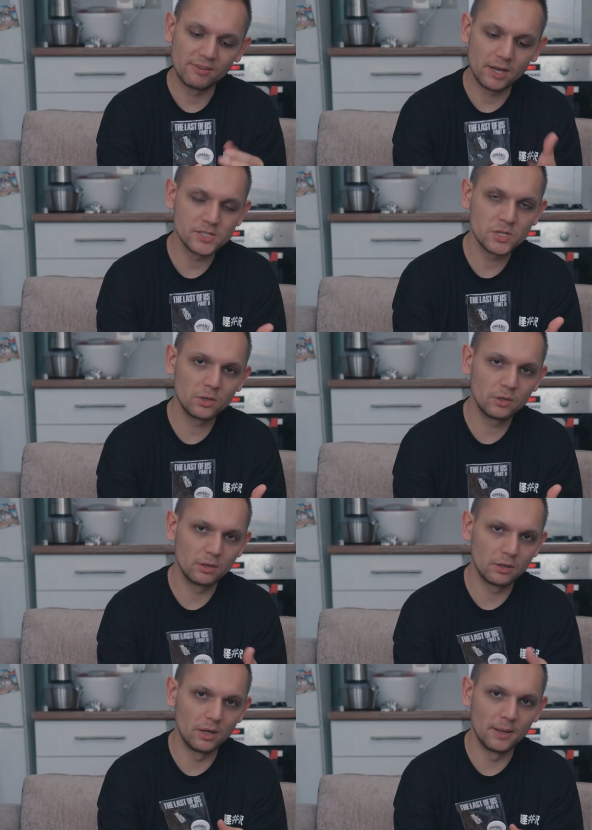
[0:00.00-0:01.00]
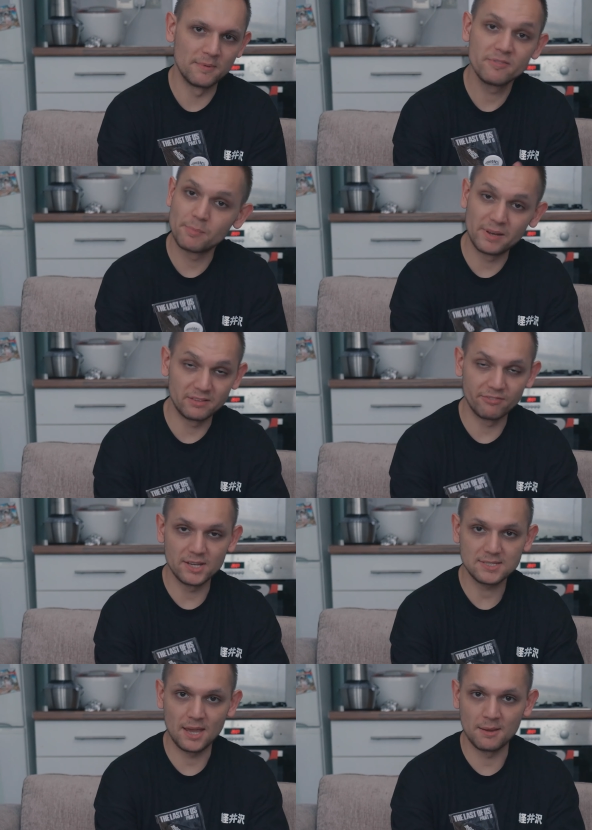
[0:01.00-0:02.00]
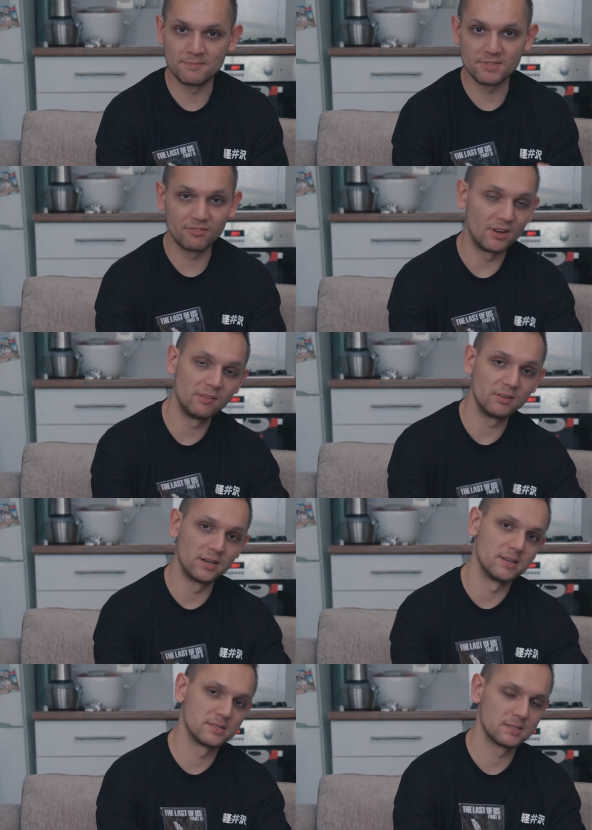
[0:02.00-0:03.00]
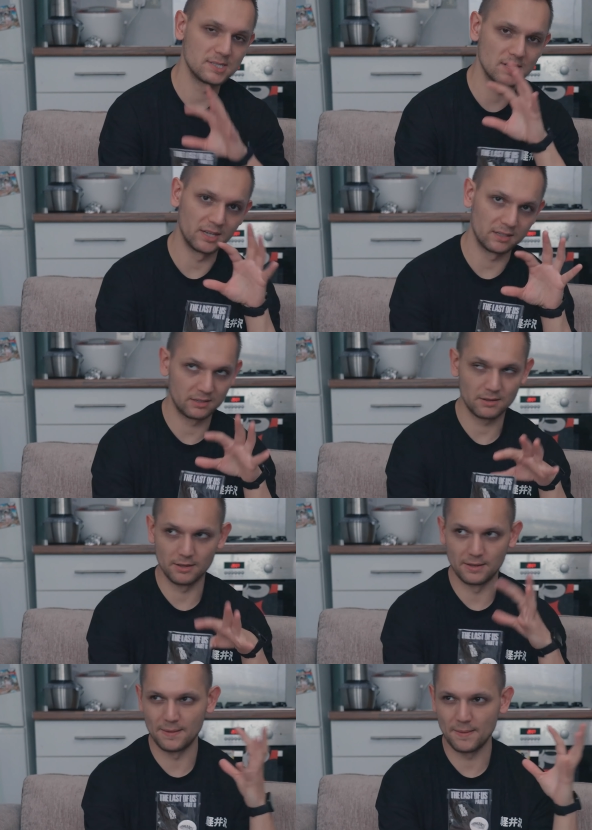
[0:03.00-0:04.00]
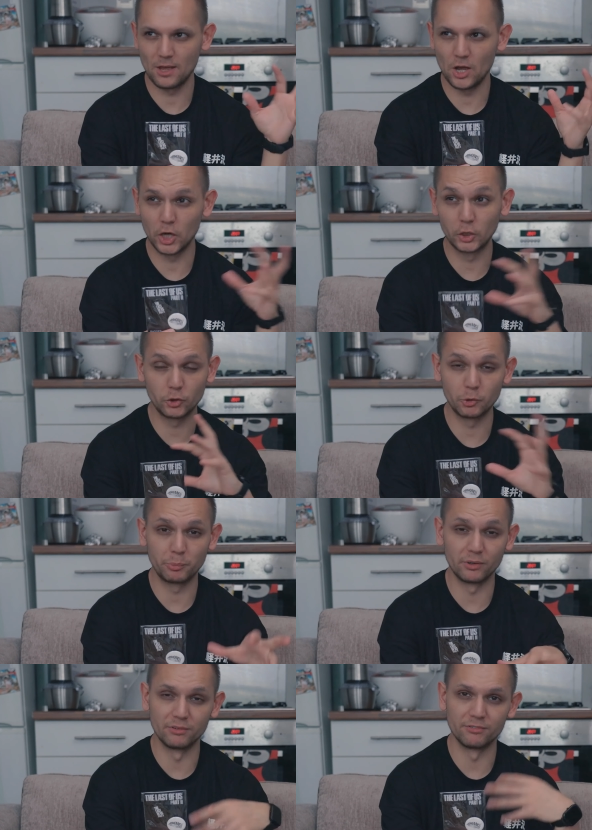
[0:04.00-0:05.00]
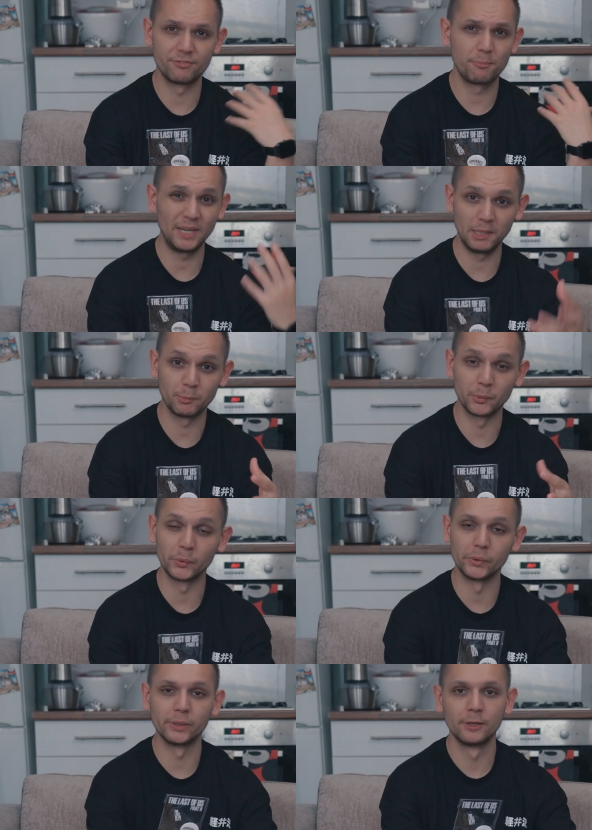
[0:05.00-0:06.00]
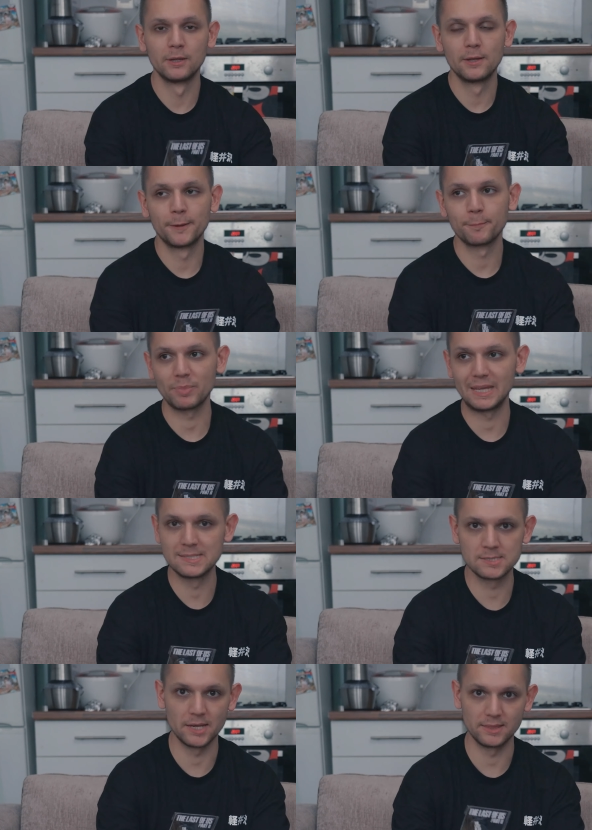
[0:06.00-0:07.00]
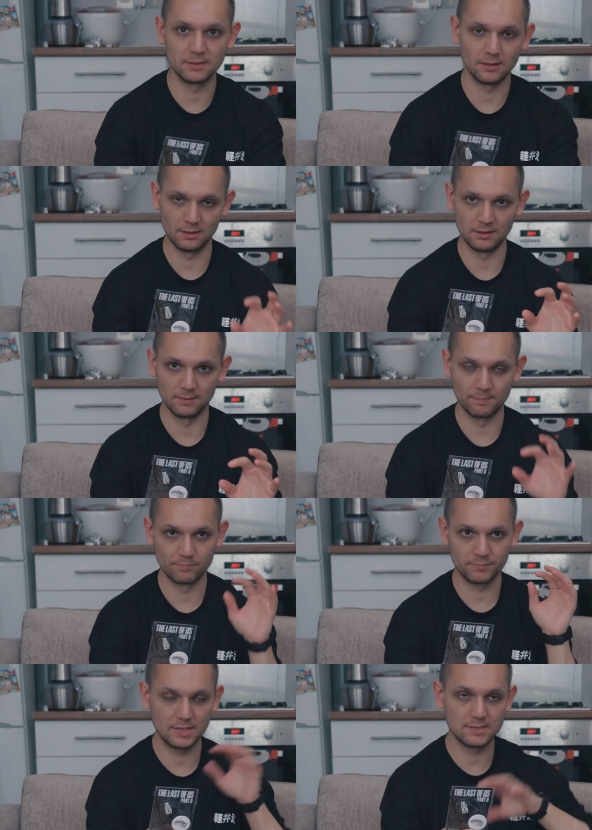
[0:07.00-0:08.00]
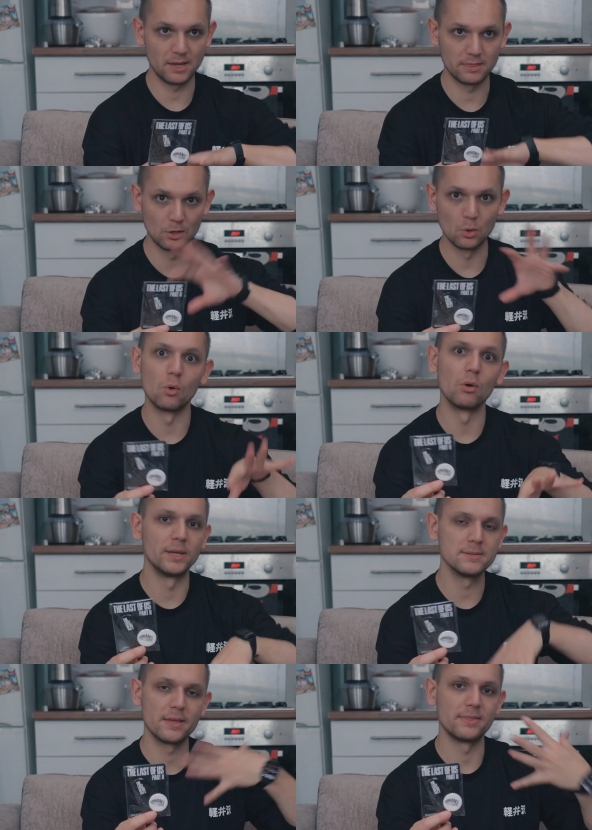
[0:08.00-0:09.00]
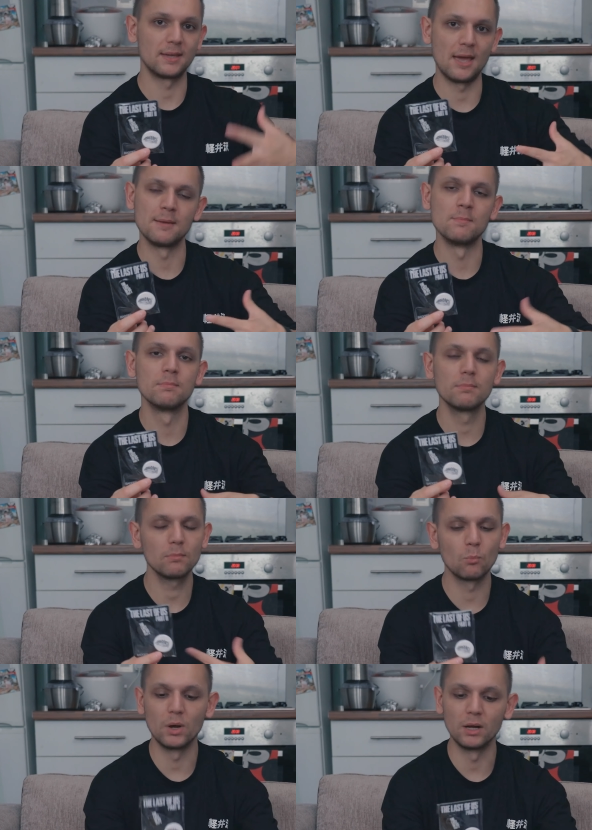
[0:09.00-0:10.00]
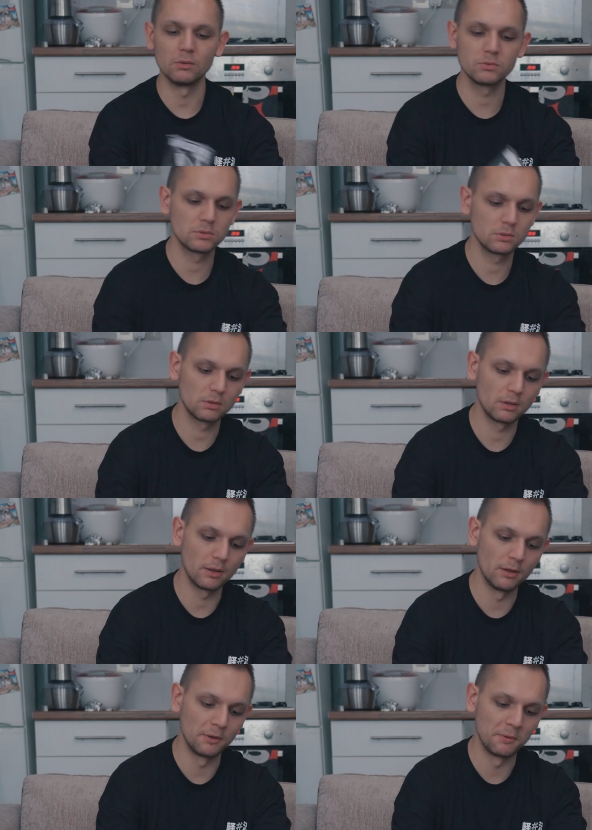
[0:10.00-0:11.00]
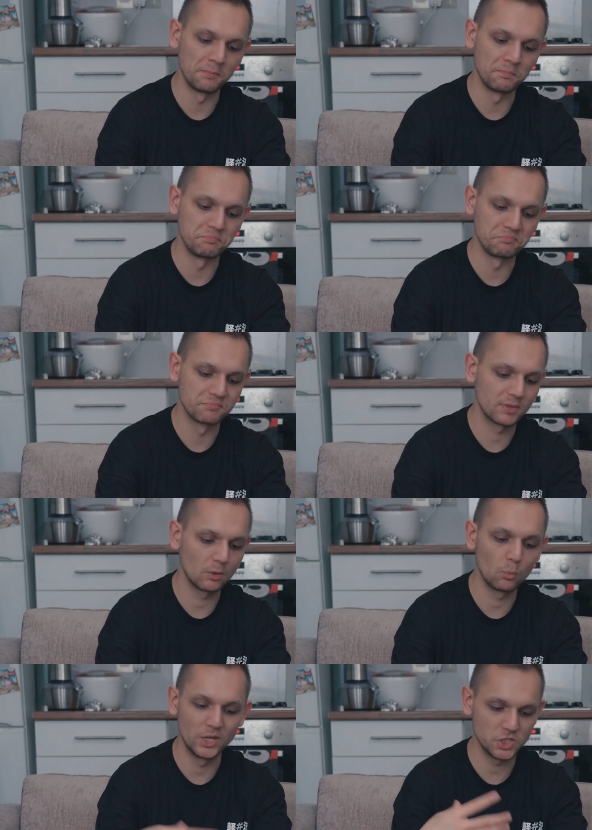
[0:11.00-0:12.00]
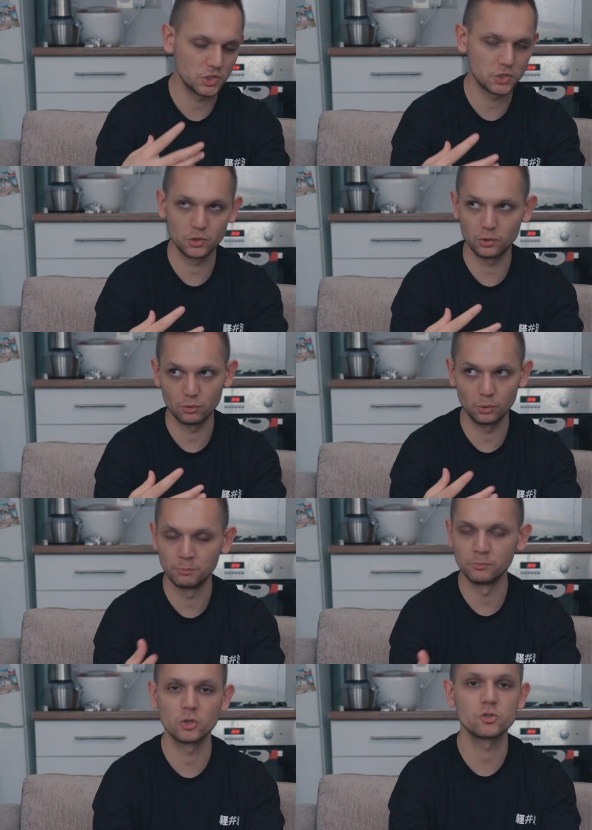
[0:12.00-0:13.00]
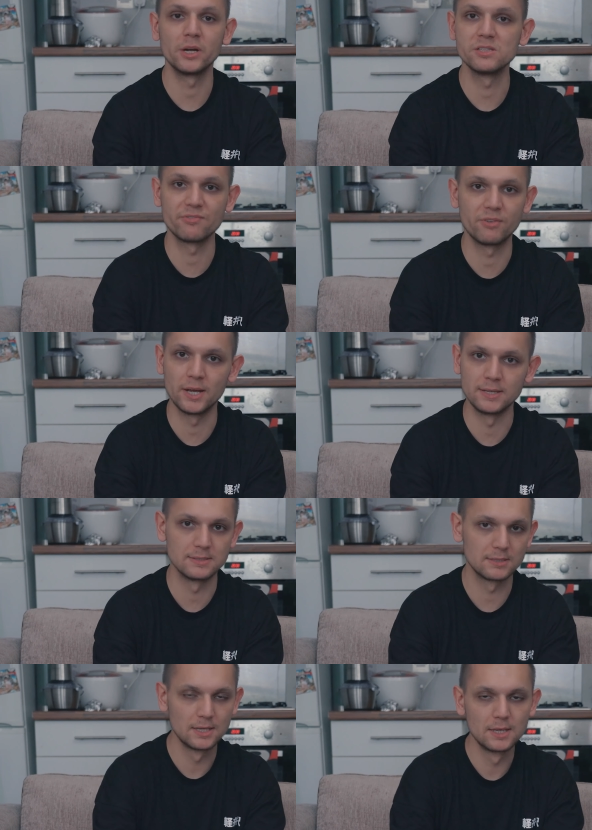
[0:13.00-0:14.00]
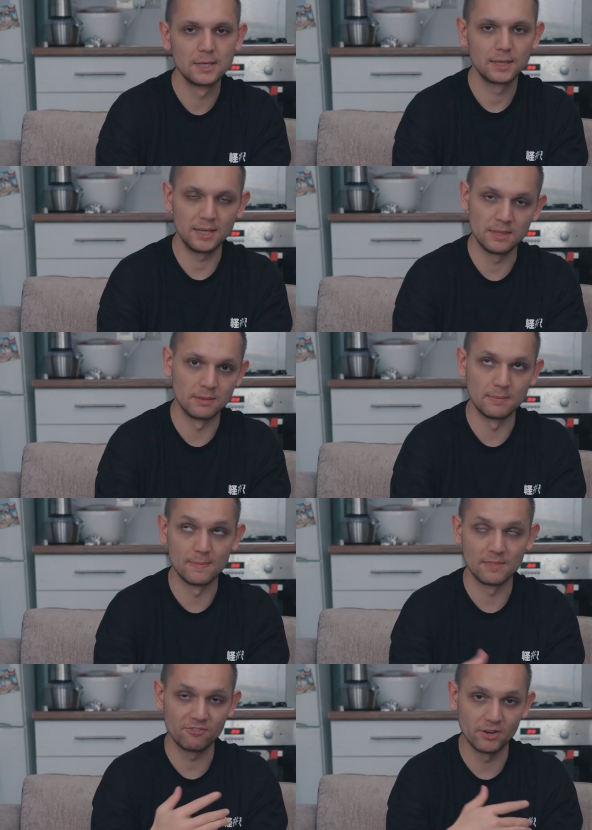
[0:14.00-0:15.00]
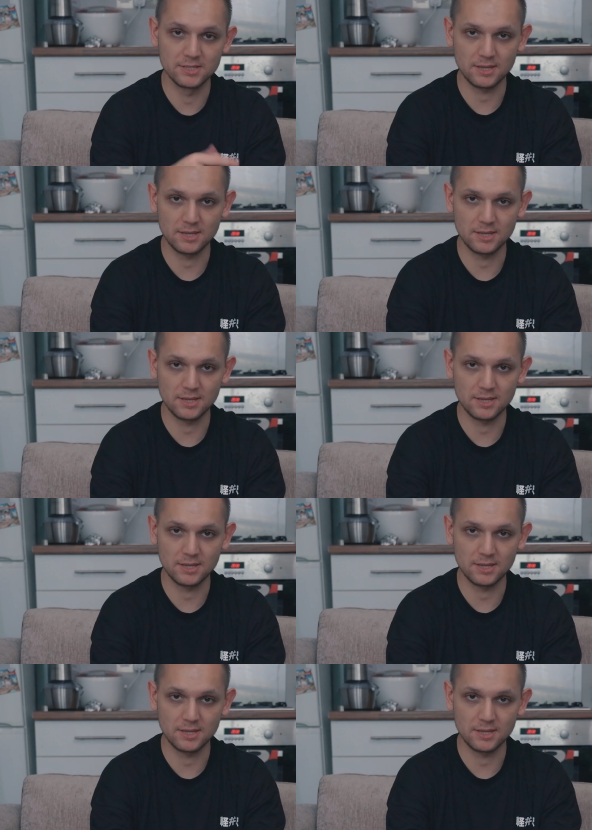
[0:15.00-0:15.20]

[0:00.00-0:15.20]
you guys know, if you played the first game, the Fireflies is like a group of people inside the lore, inside the game world, whom you're trying to find in the first